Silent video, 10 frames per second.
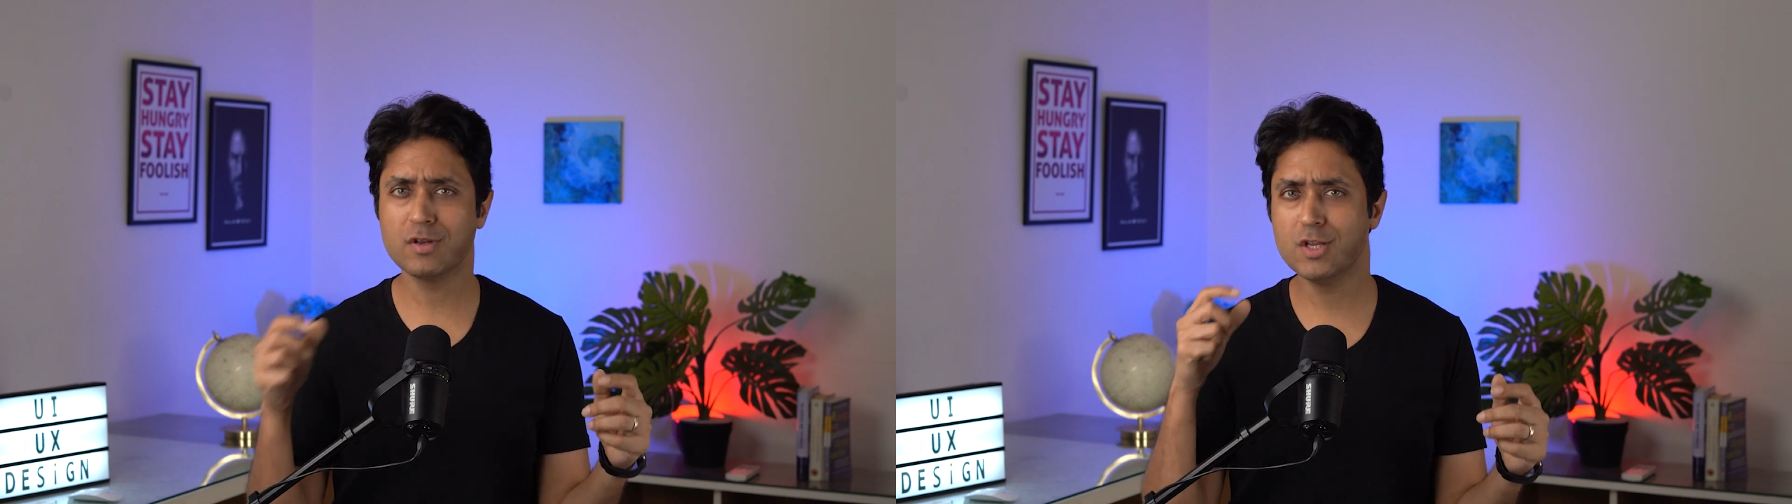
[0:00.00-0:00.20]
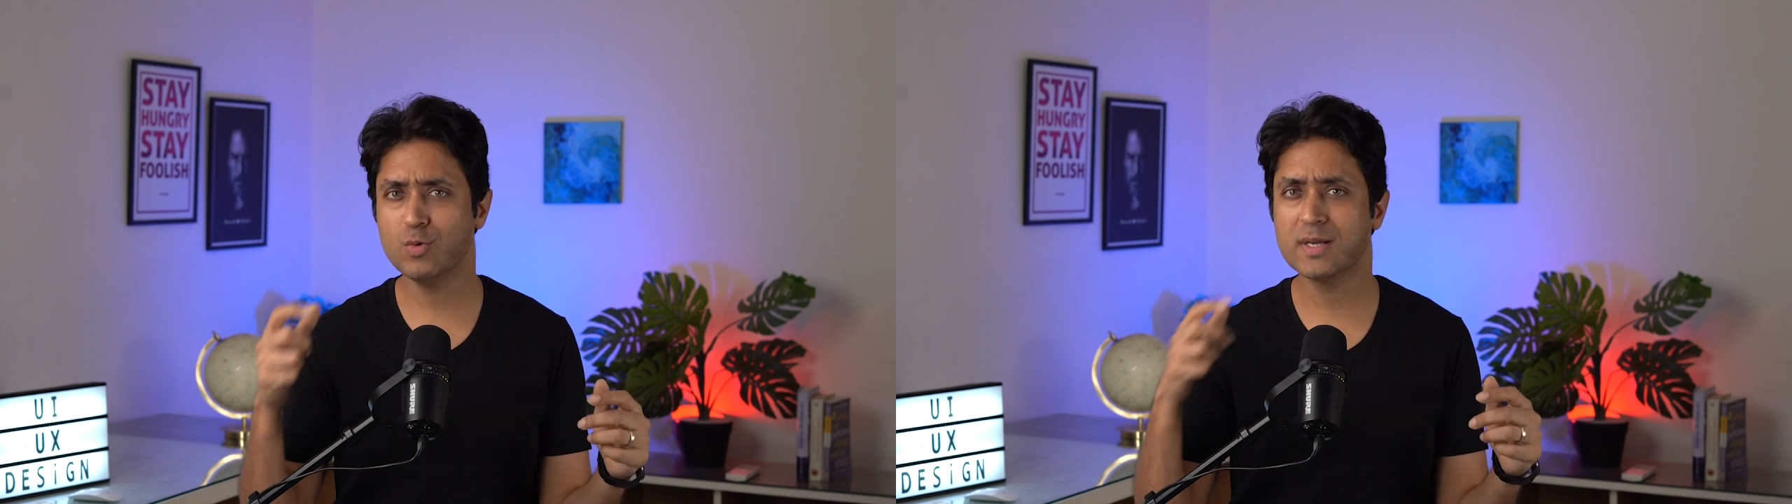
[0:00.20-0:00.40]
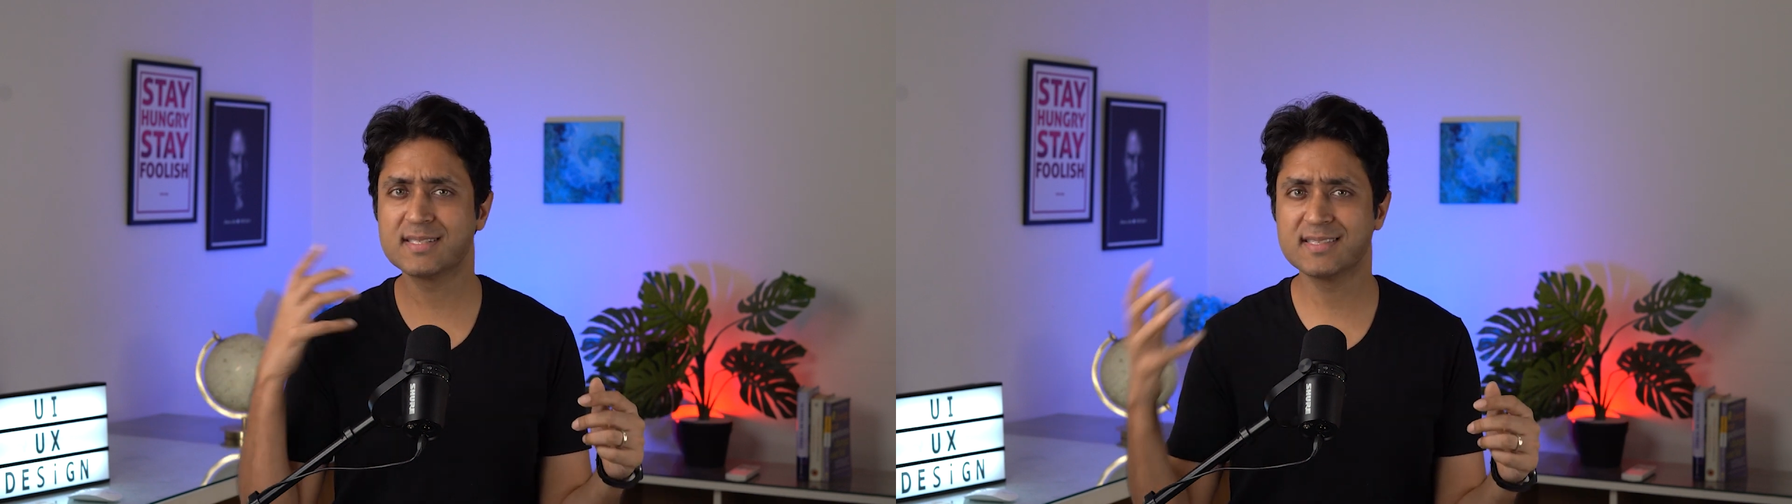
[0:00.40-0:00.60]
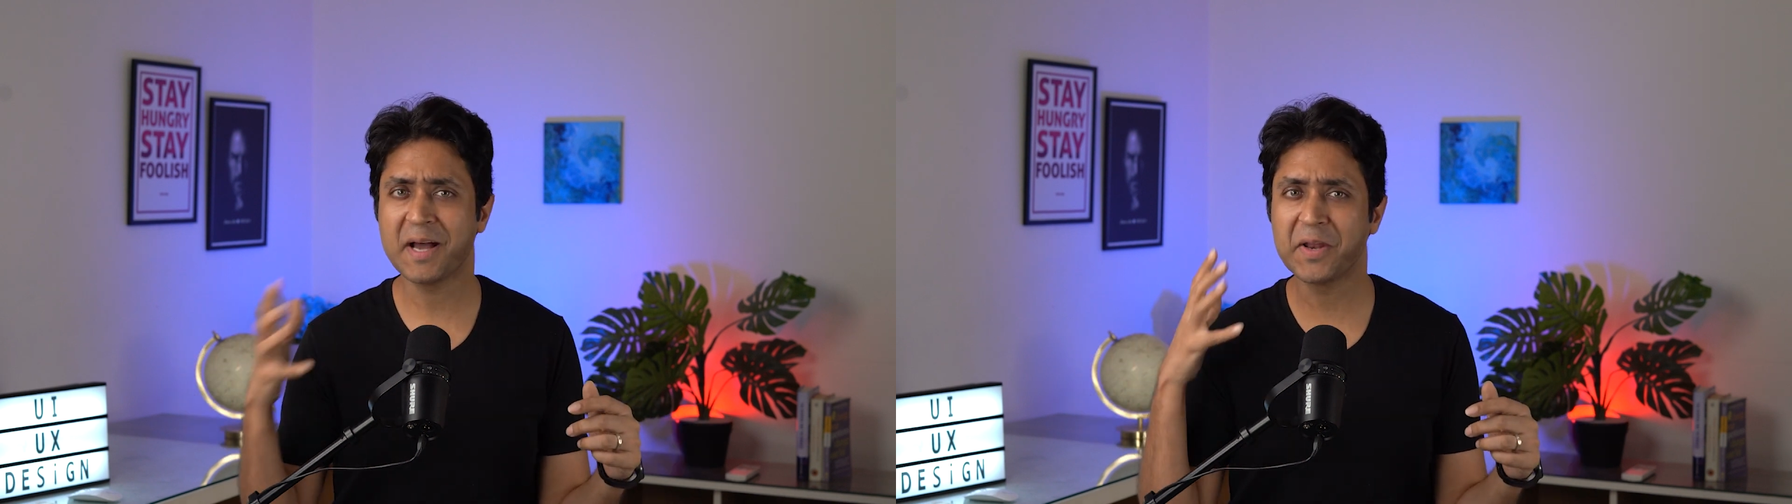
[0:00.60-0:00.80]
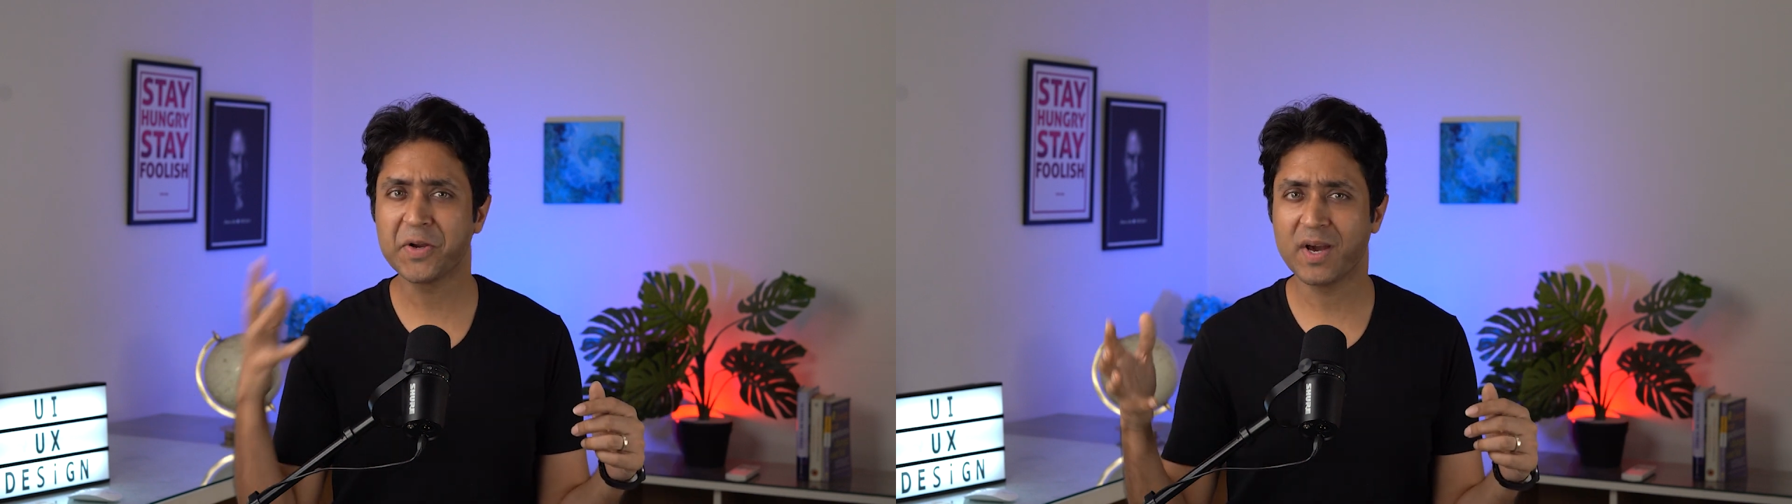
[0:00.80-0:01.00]
in U X
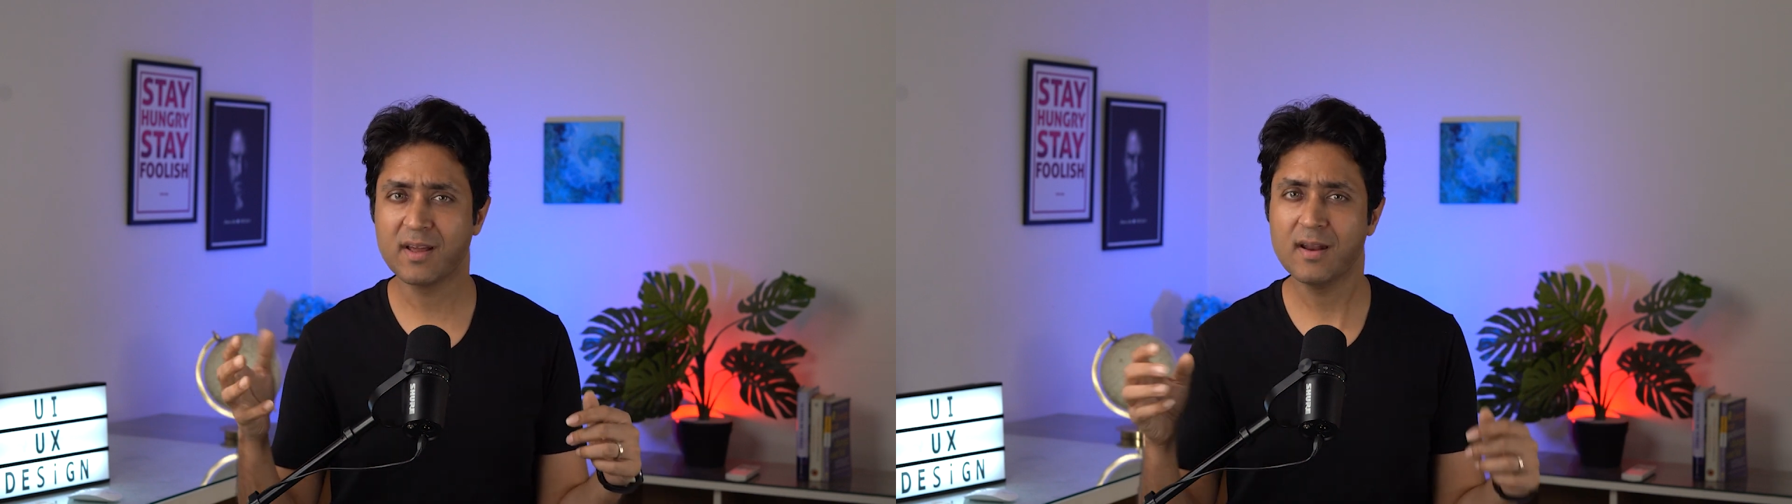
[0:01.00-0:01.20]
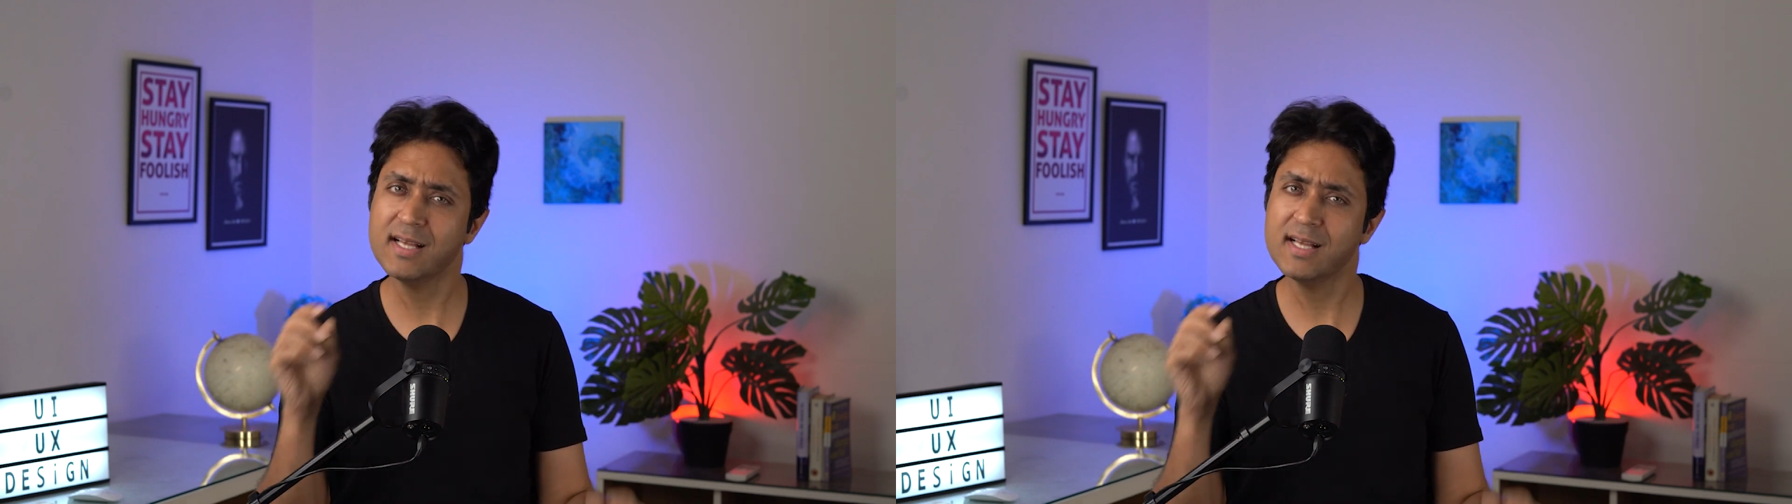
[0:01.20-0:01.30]
designer career,